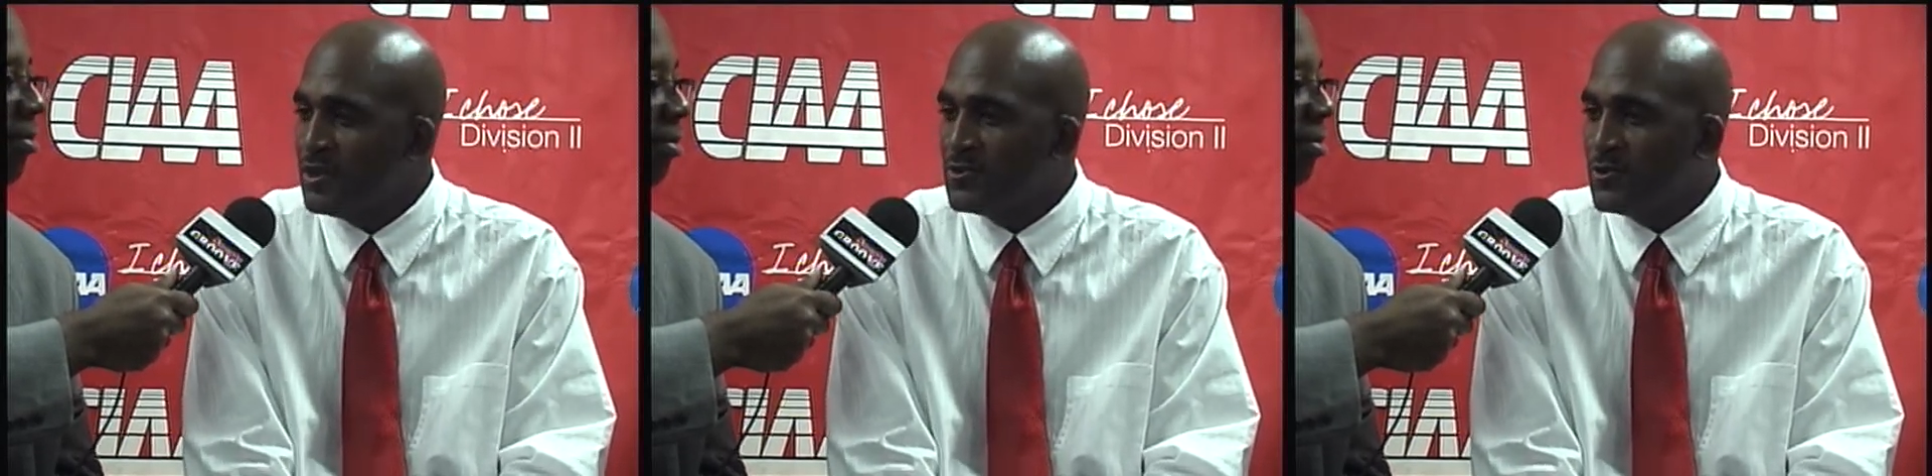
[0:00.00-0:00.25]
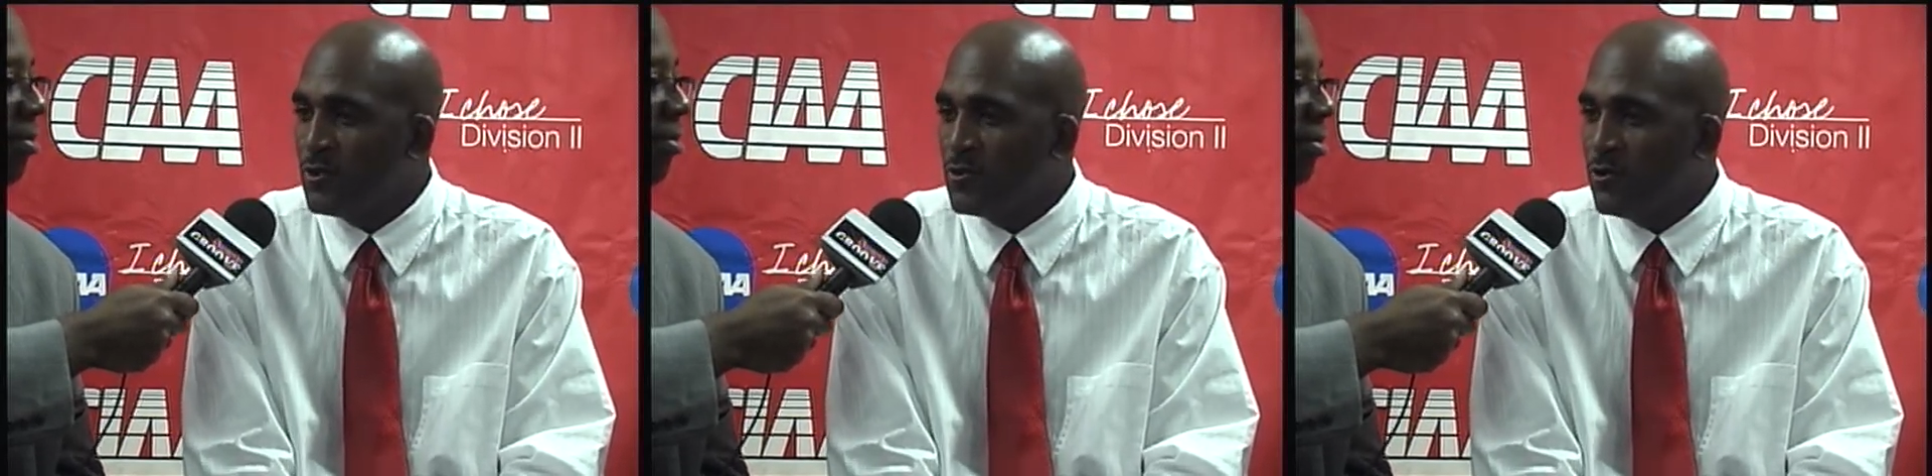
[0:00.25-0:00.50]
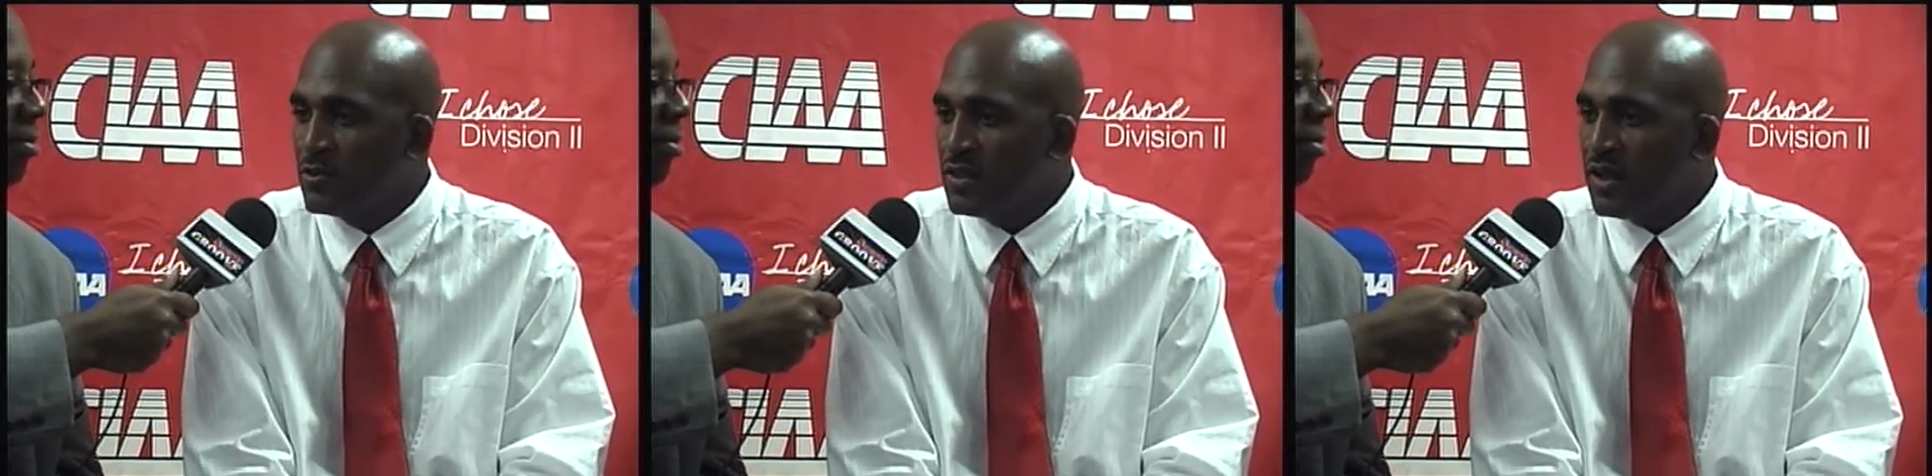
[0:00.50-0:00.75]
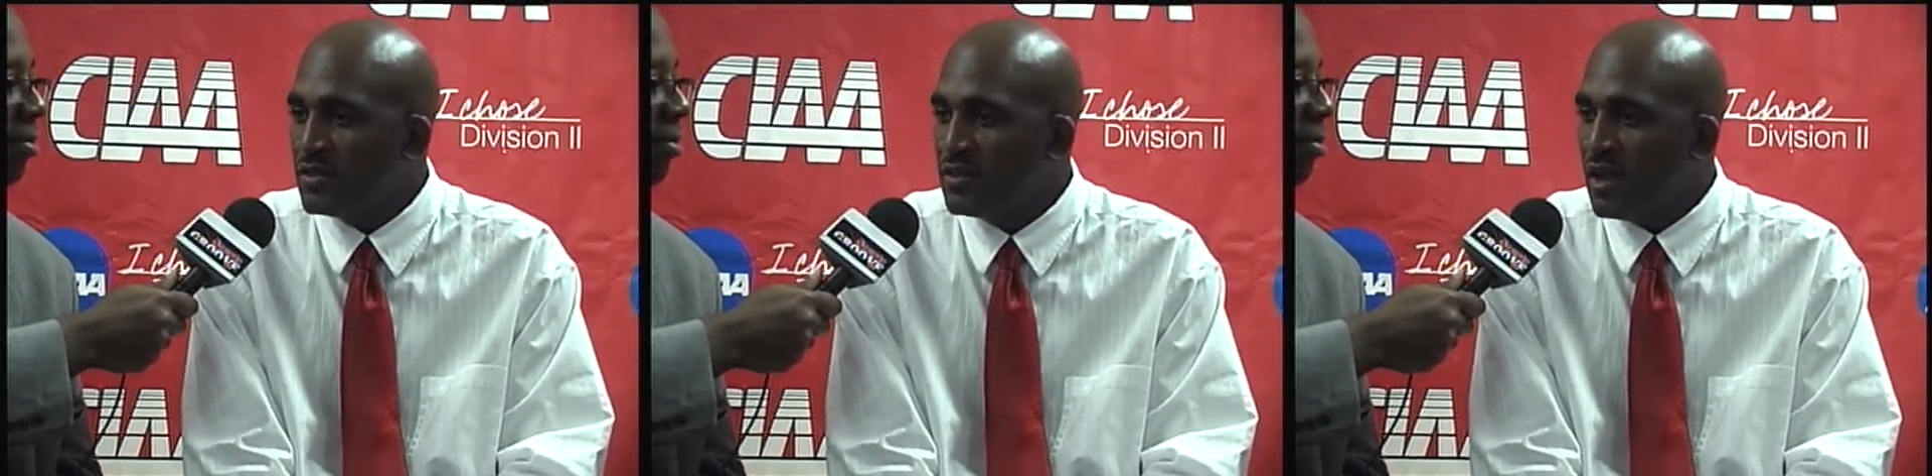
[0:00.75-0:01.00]
So of course
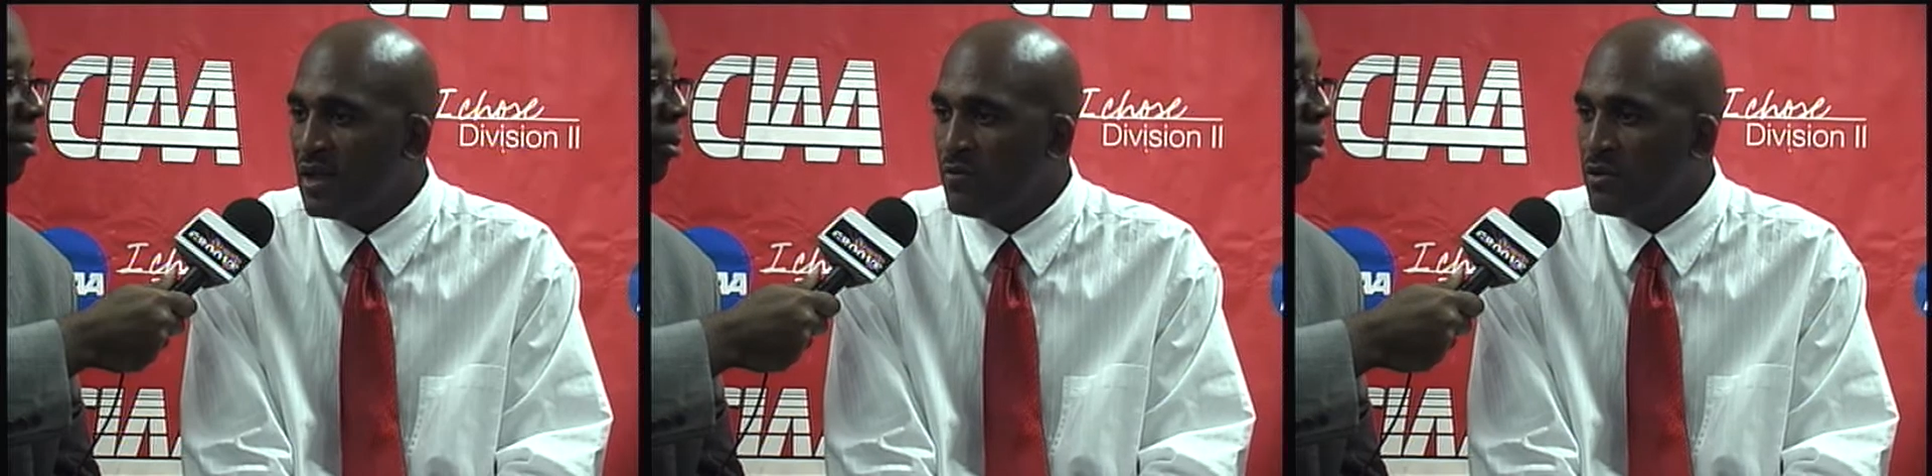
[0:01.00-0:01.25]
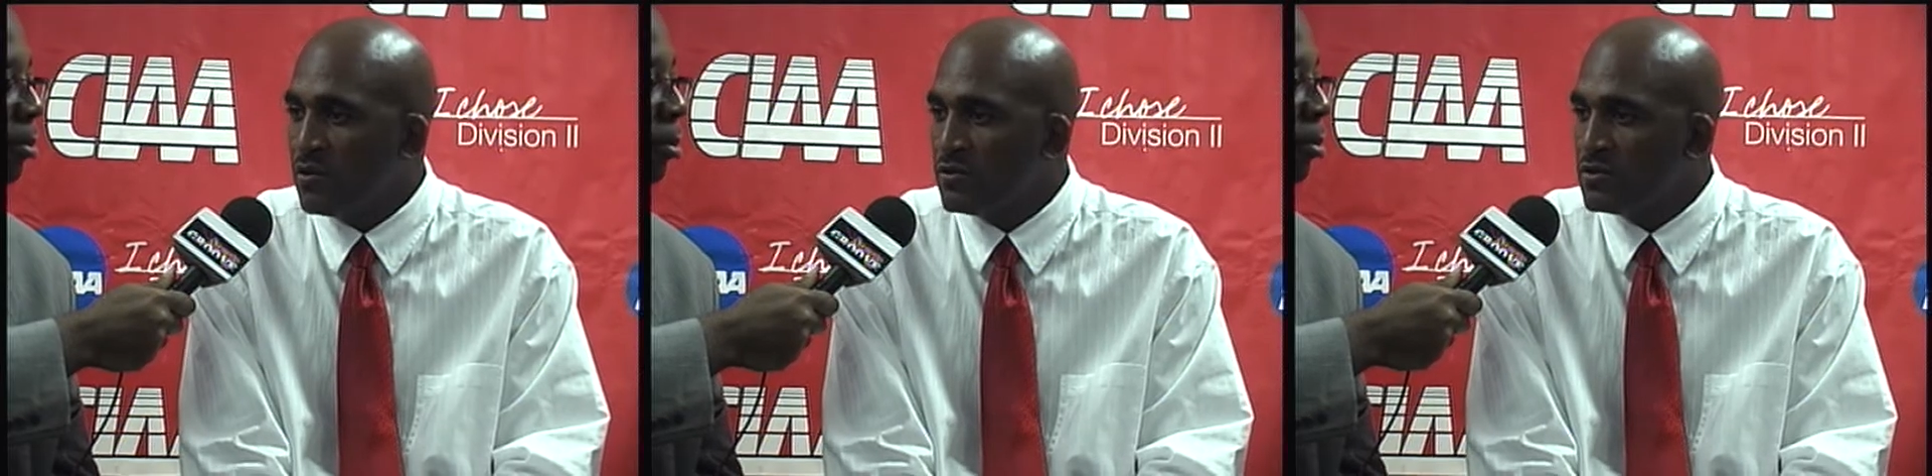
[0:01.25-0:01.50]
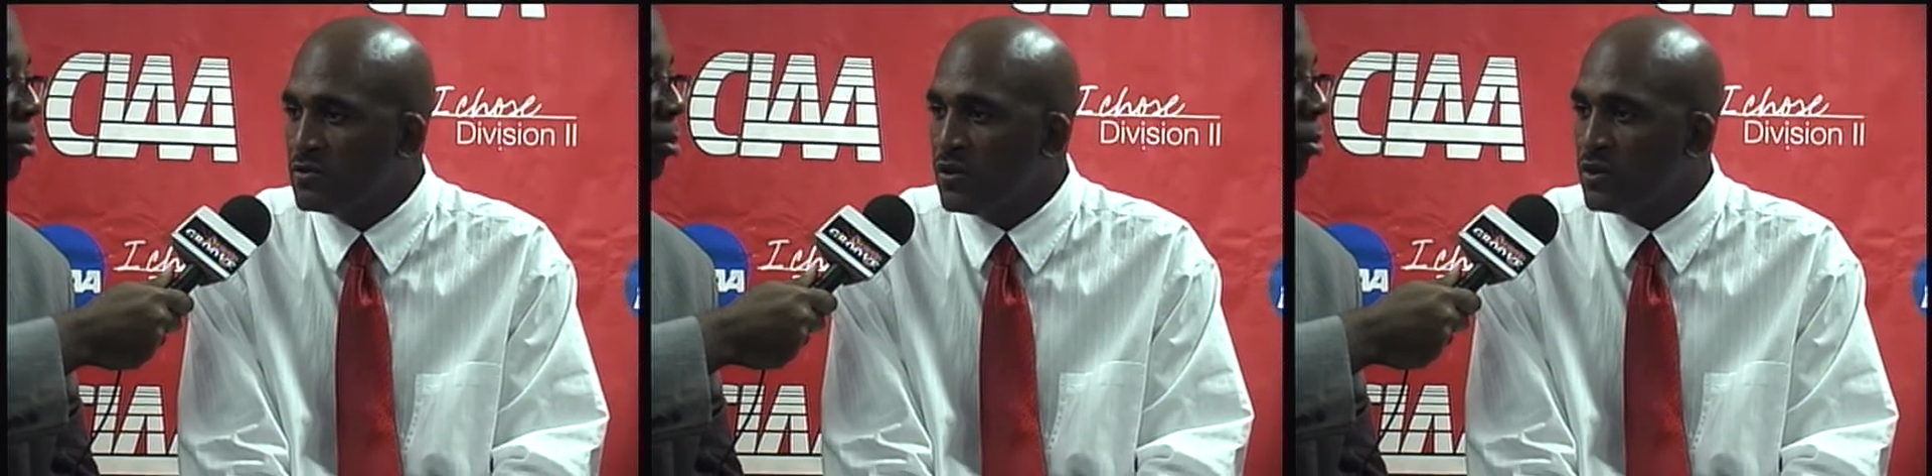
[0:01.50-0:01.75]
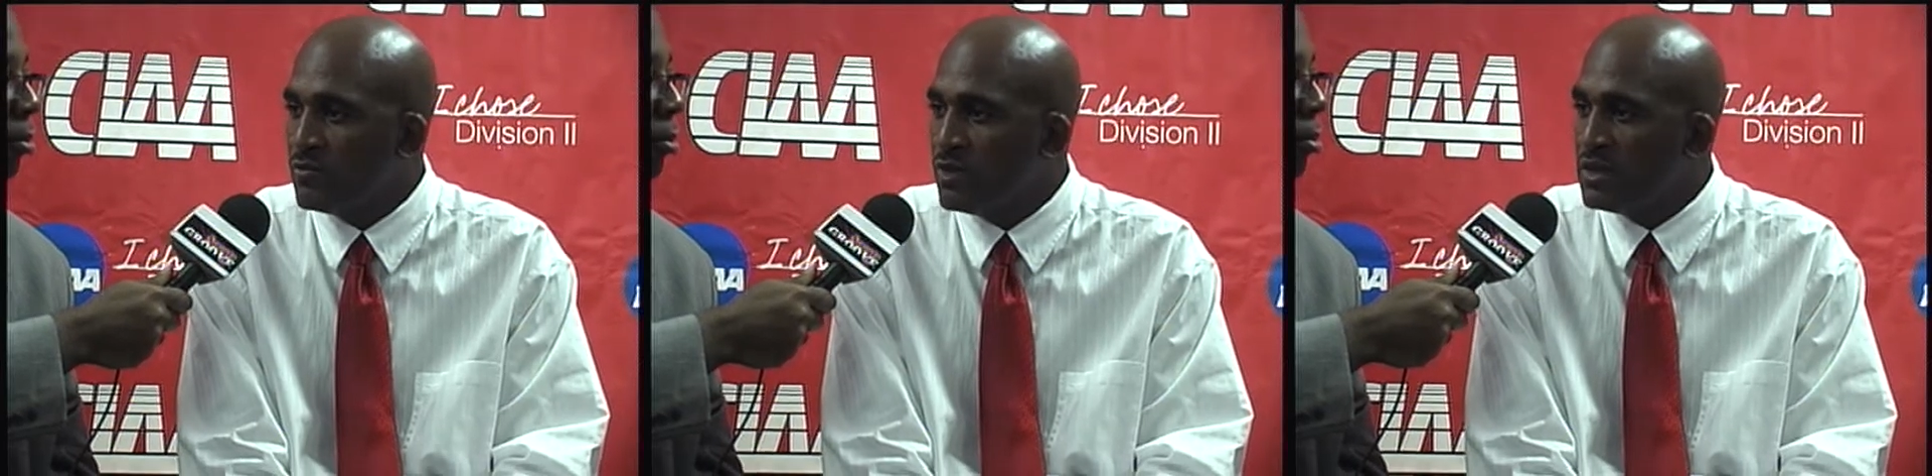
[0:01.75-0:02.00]
after I went on to
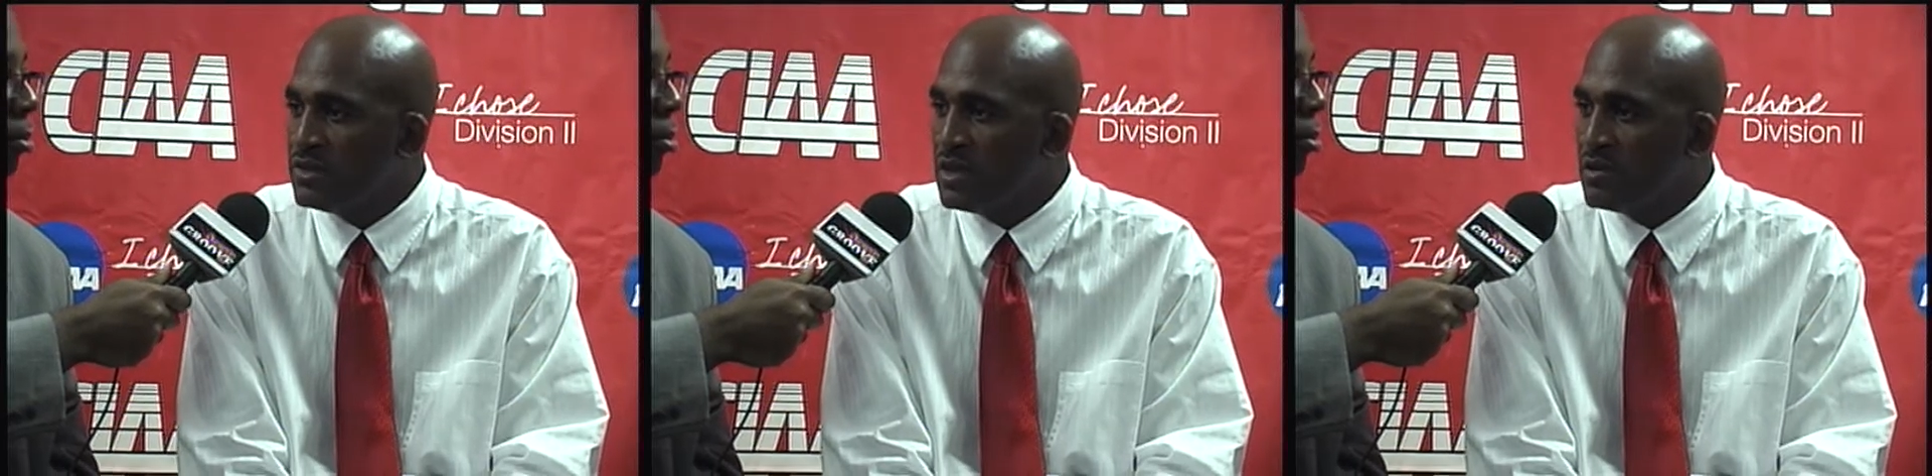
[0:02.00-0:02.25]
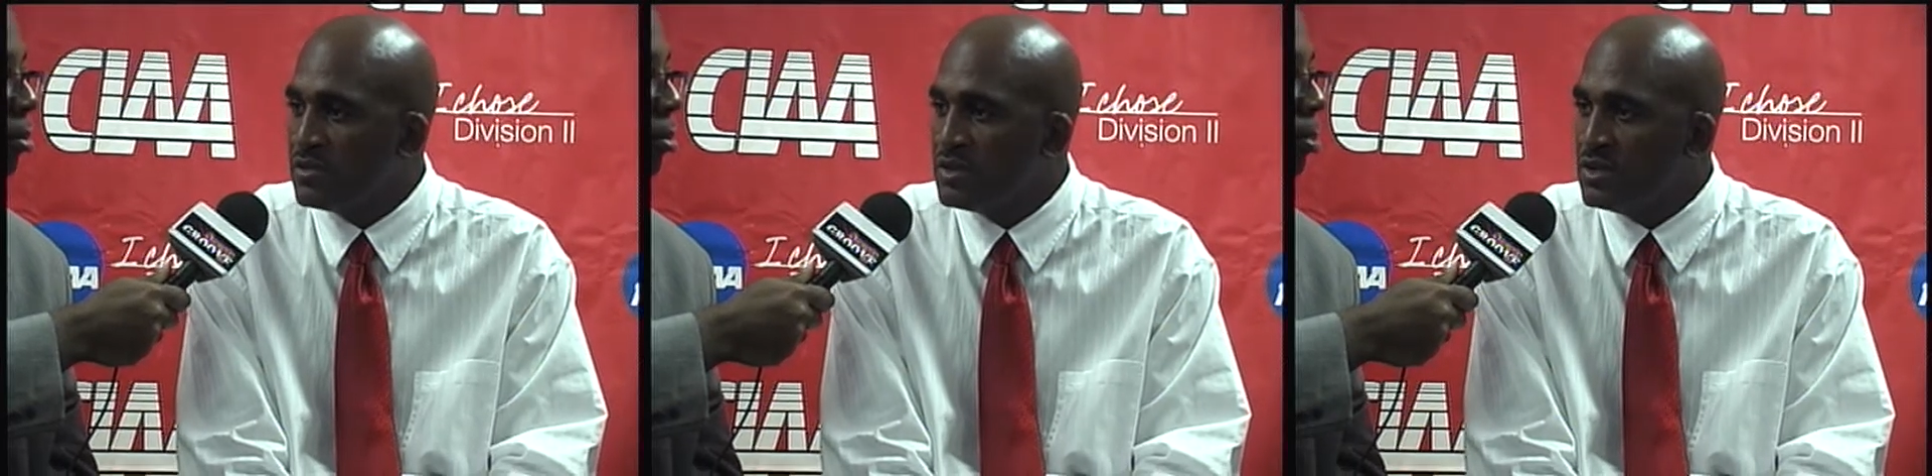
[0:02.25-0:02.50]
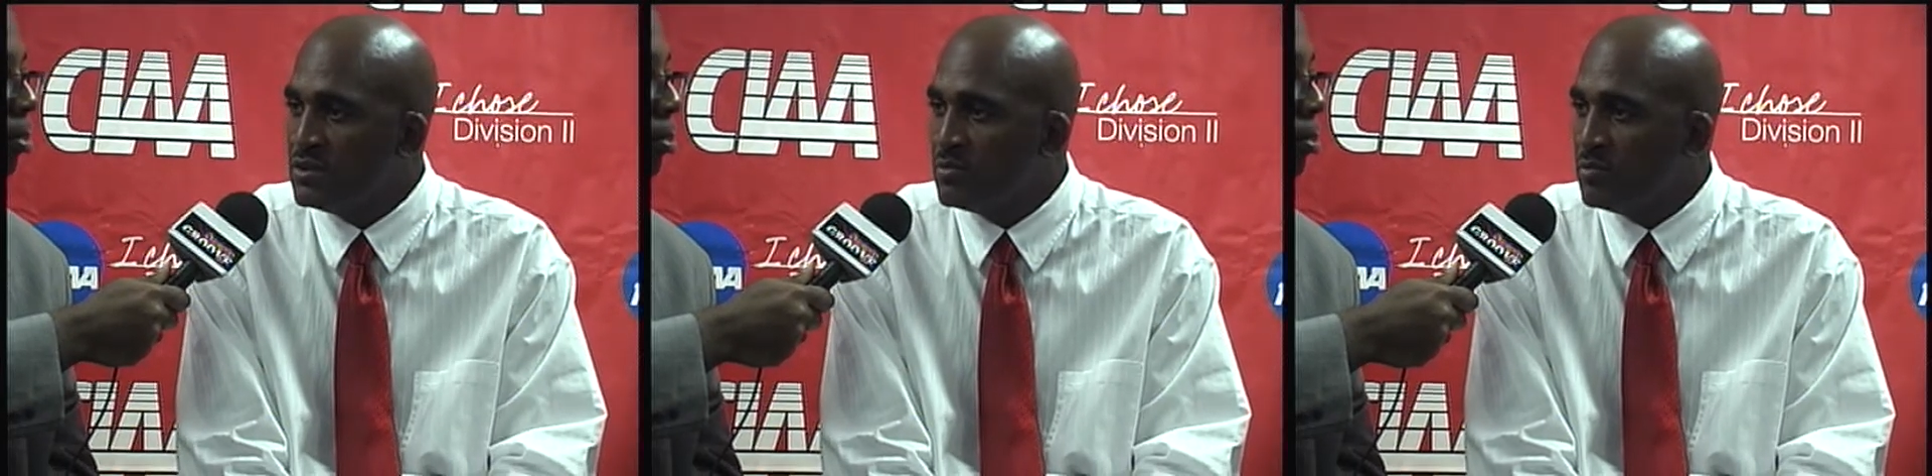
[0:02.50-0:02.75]
start and win the championship,